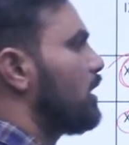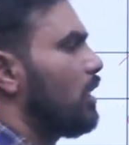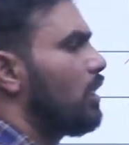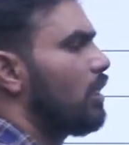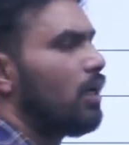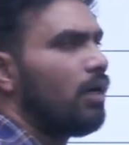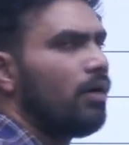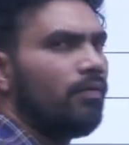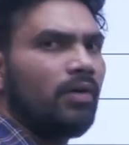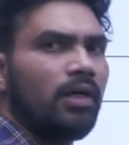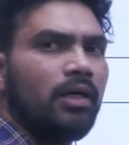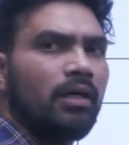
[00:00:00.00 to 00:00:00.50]
are
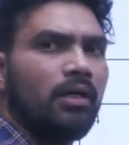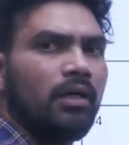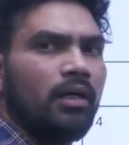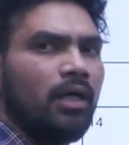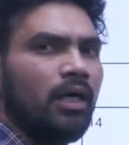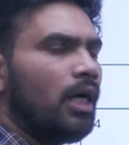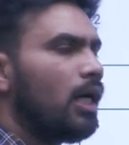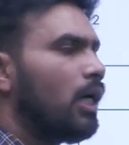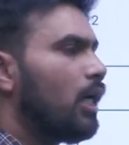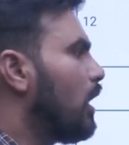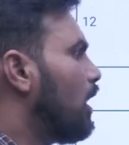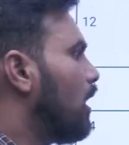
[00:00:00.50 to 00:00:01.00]
covered
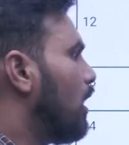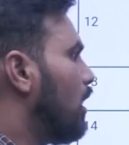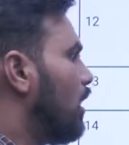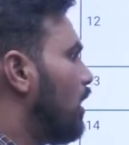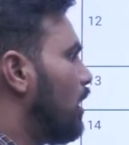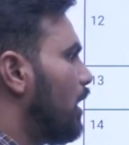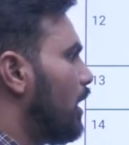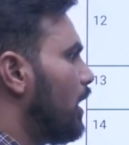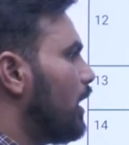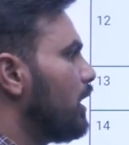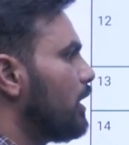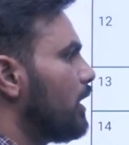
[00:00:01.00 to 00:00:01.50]

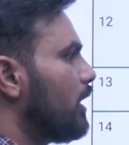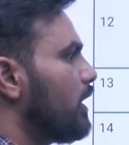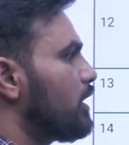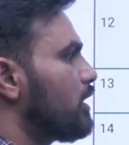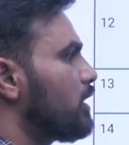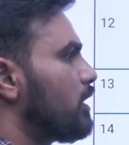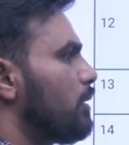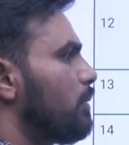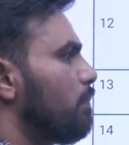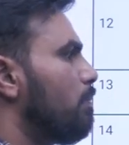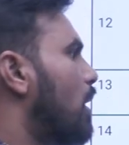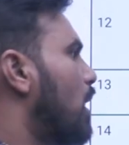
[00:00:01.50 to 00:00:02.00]
in
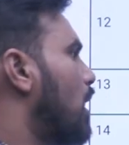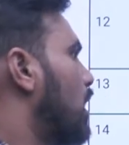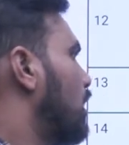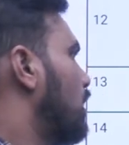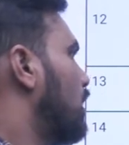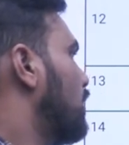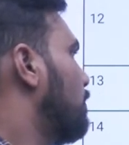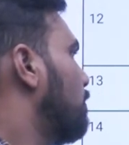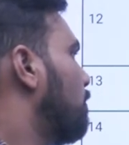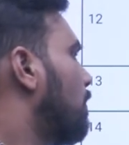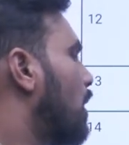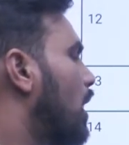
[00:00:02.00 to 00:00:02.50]
this
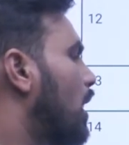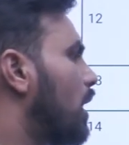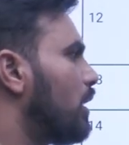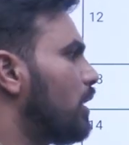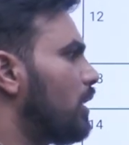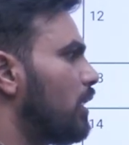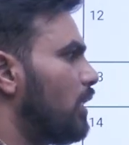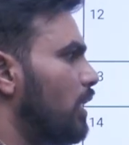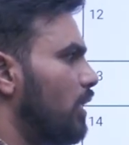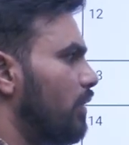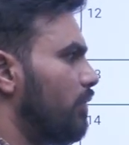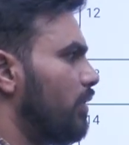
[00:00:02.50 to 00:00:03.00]
part
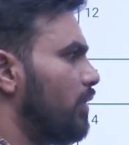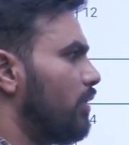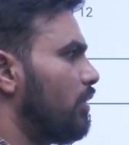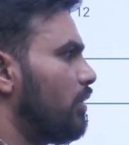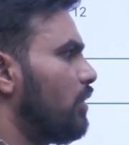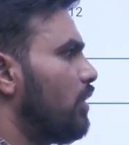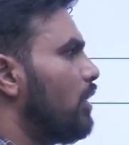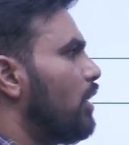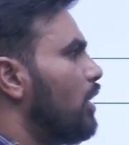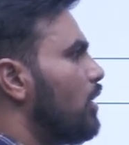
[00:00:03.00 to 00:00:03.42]
11.